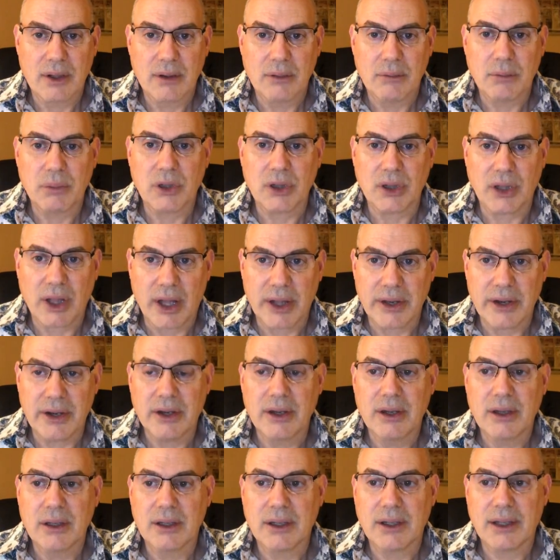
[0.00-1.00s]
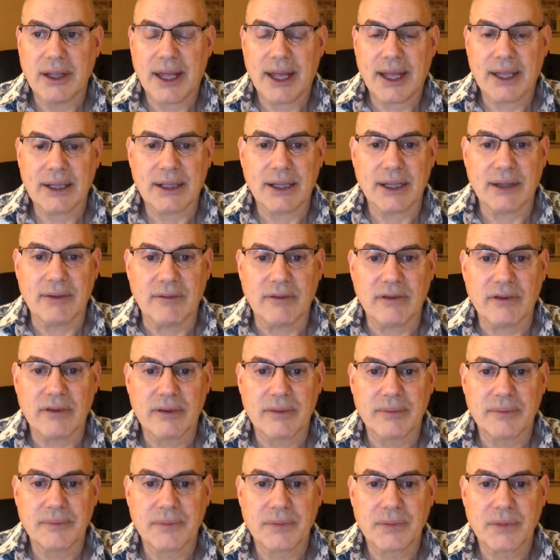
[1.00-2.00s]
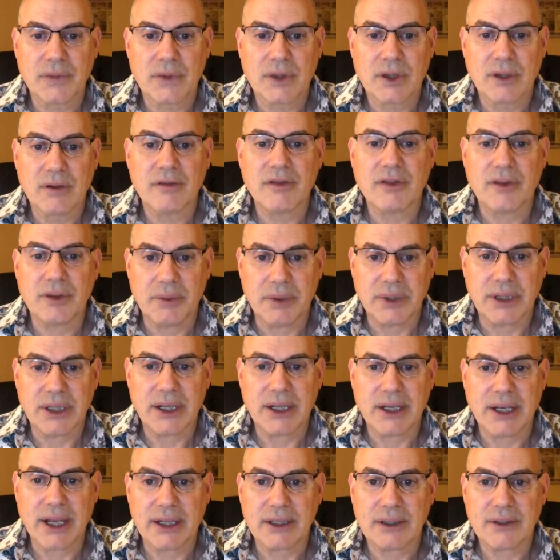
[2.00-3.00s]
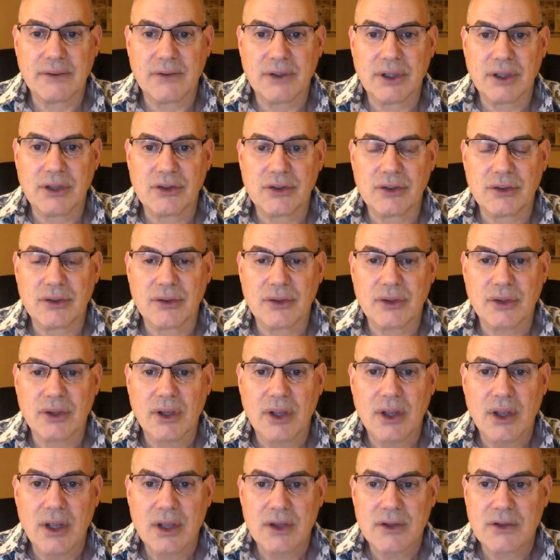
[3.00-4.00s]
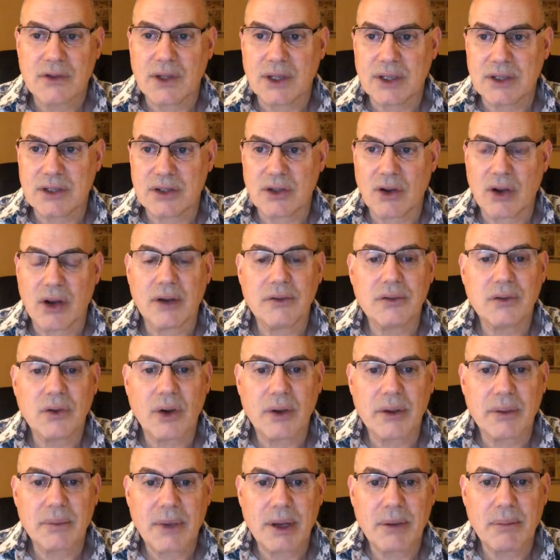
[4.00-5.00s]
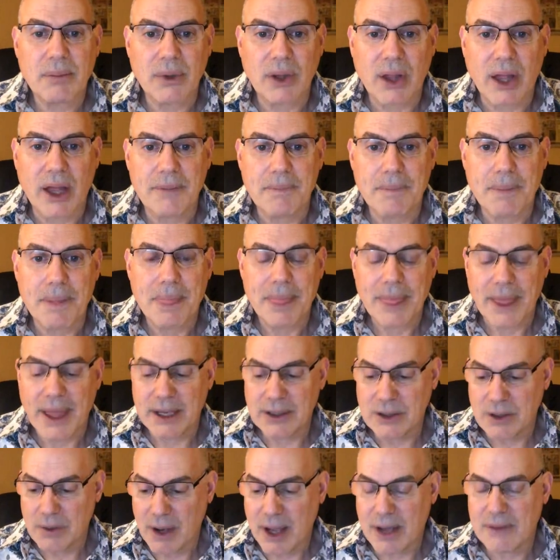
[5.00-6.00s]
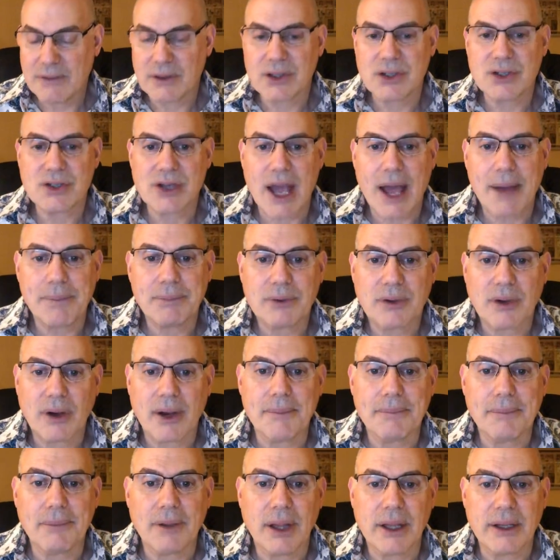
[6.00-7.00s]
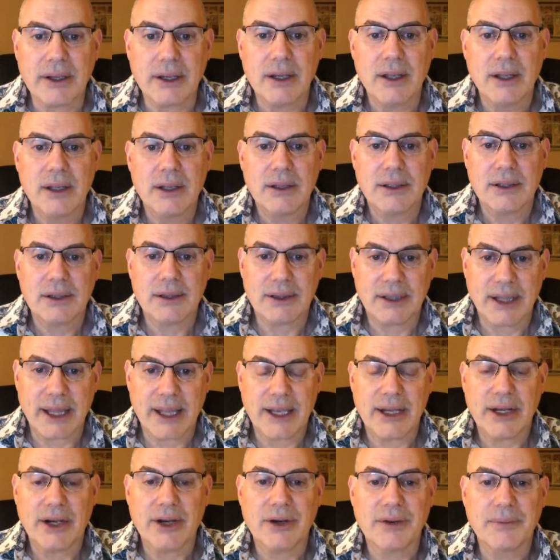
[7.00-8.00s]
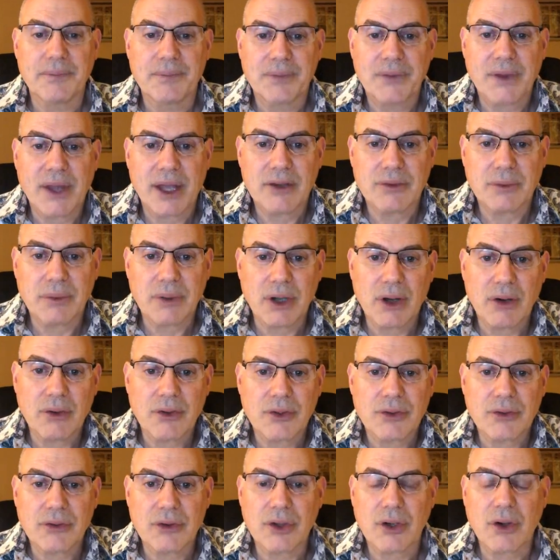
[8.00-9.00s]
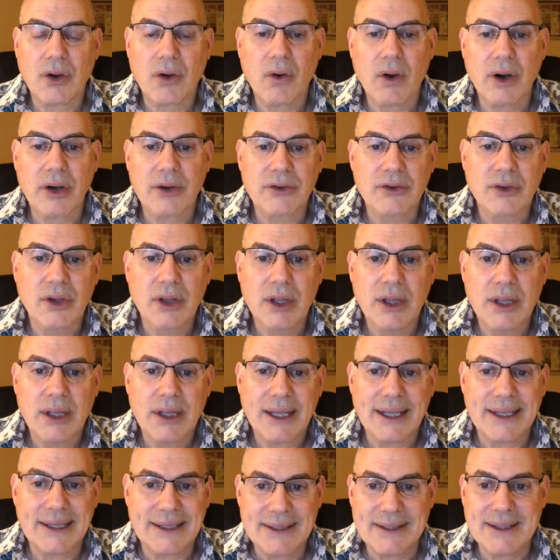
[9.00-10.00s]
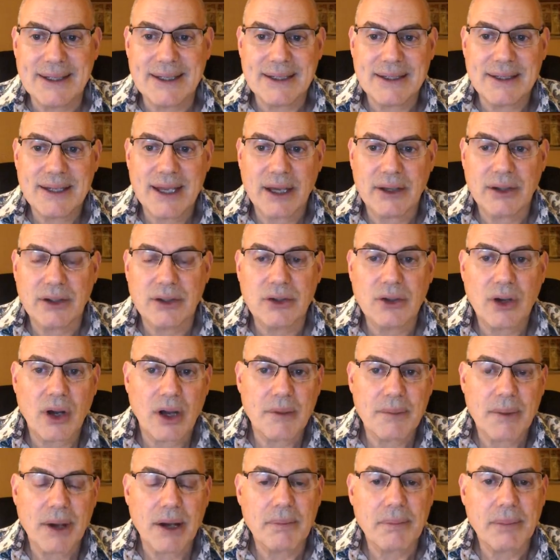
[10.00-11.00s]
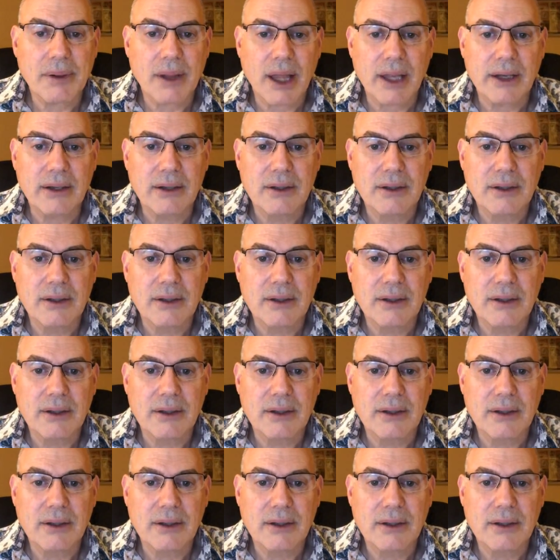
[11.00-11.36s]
Blood and lymph, fluid connective tissues. So they start off talking about blood, and you have a chapter on blood later as we go through the course. In detail, you talk about blood.